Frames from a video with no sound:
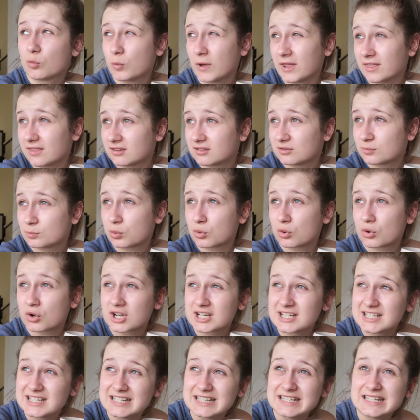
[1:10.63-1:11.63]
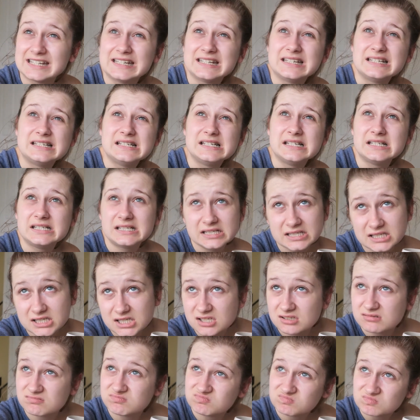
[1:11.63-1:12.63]
Weather's
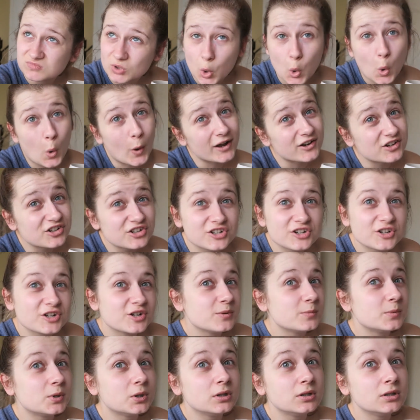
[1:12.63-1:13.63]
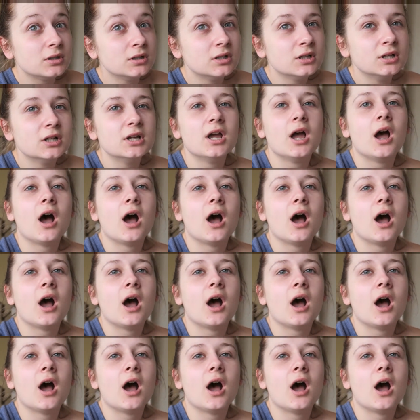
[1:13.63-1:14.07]
pretty questionable.